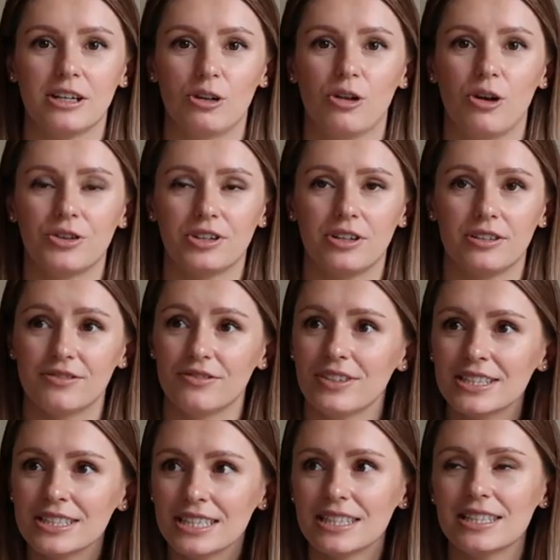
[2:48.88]
a lot on
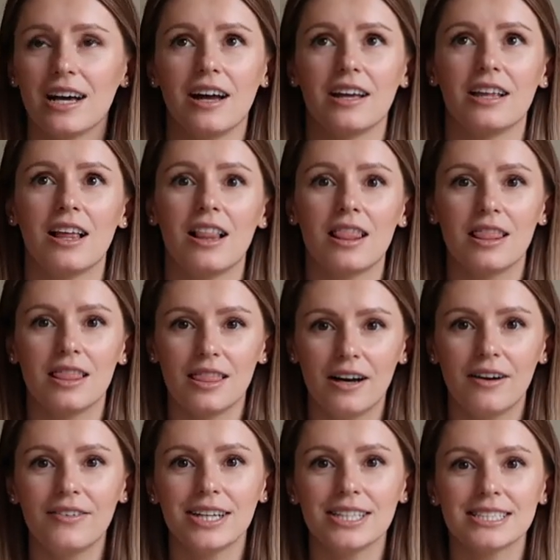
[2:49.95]
Vinted. I
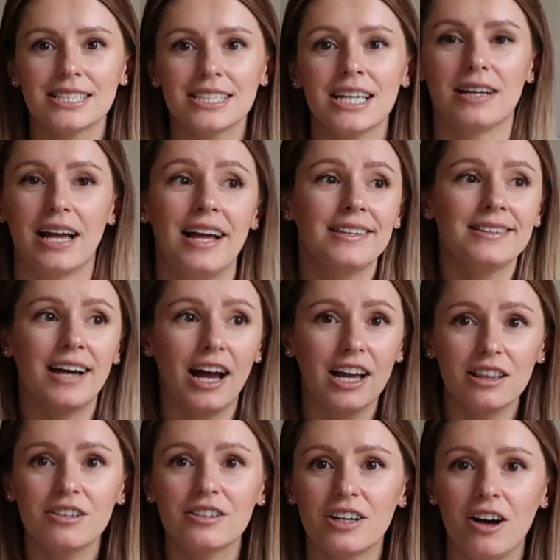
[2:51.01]
love it. And I
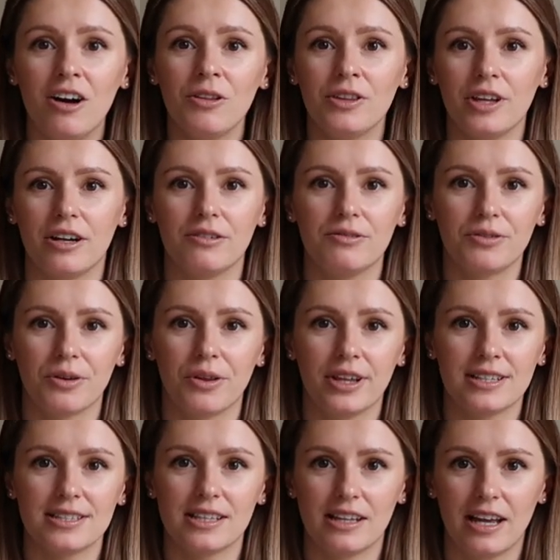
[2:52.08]
look on there for
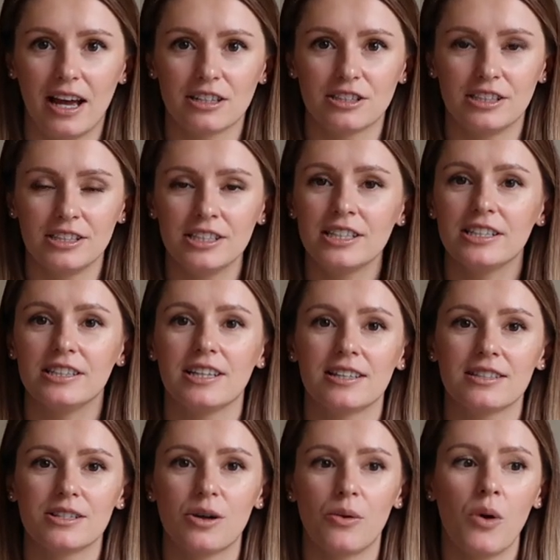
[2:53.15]
things that I actually need.
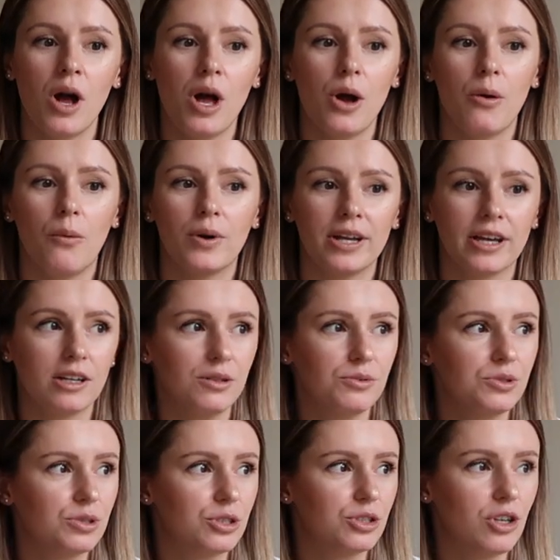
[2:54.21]
And so when I go
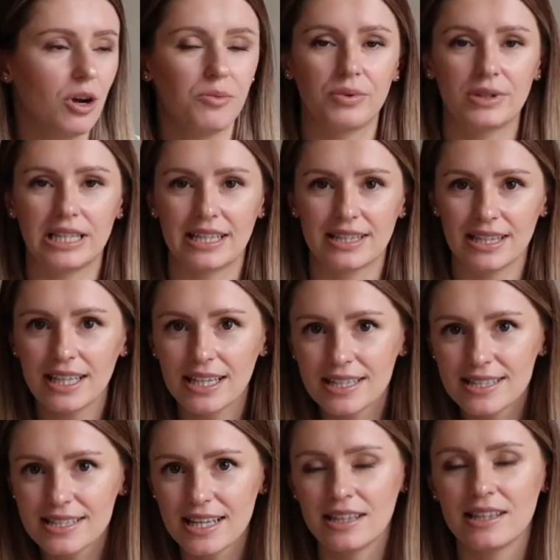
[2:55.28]
to the shop with that
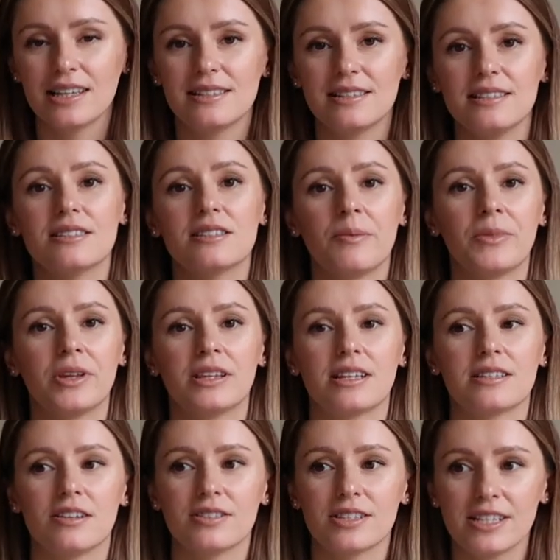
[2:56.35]
list and I see something
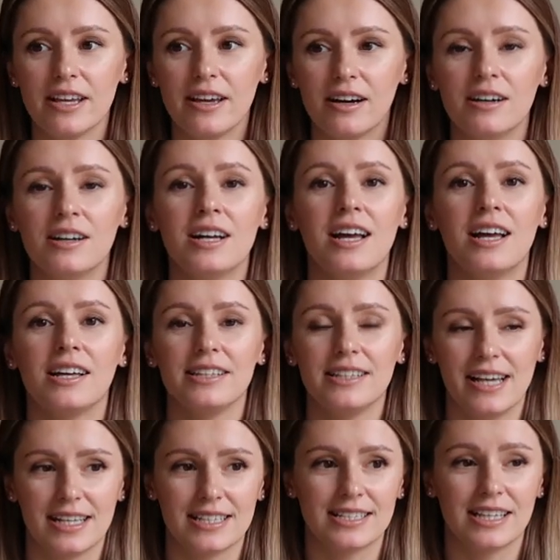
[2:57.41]
that's on sale,
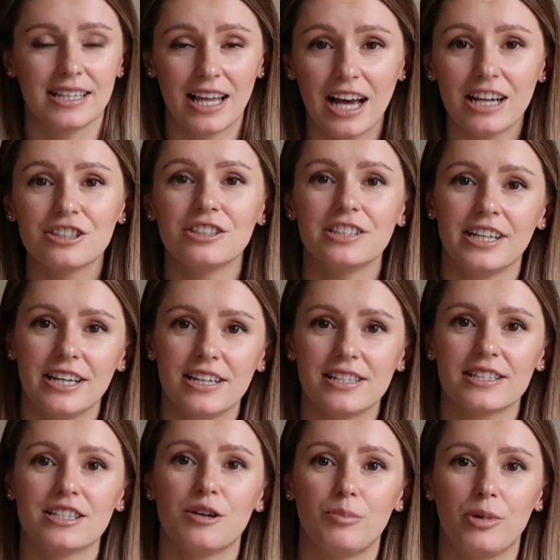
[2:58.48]
yes, that actually
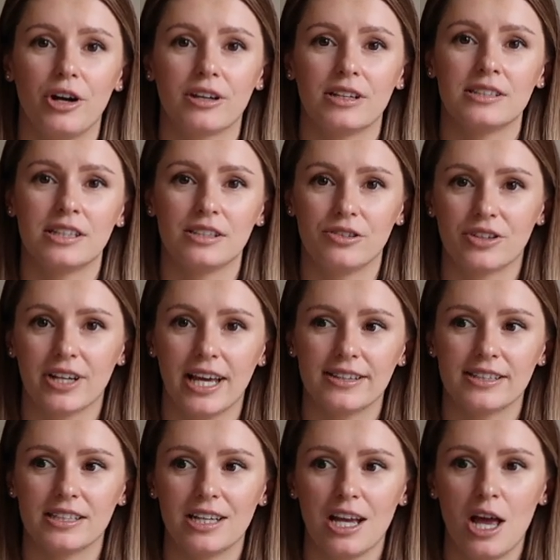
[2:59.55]
is a bargain that you're
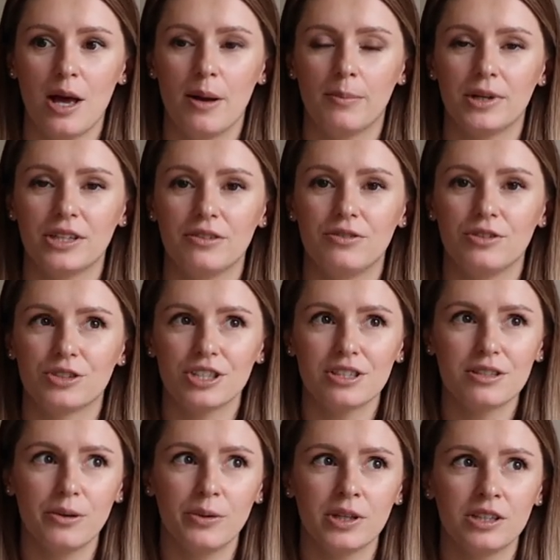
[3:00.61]
getting. But if you're
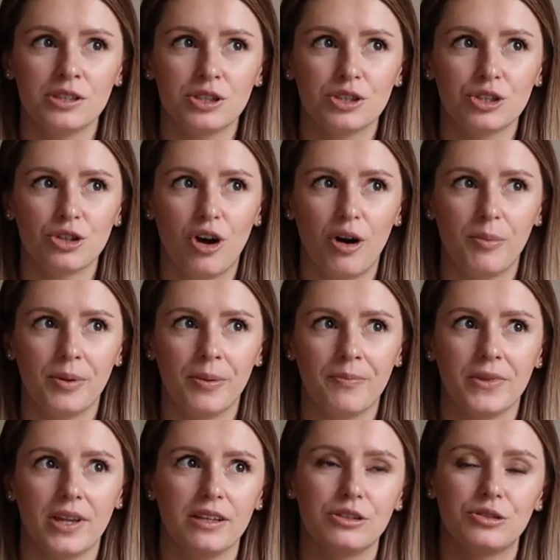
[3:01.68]
just going into shop
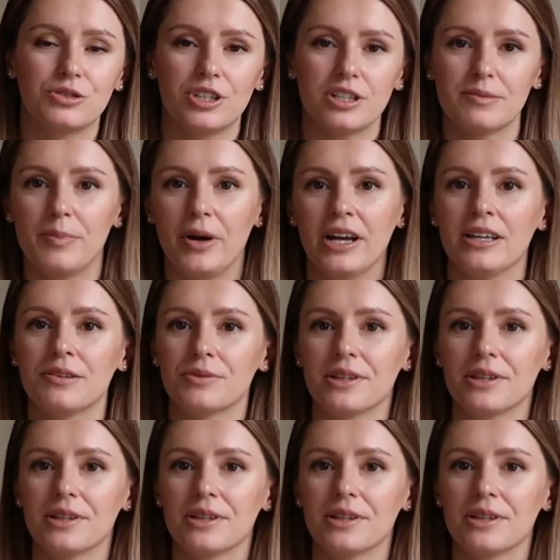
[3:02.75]
and you're just buying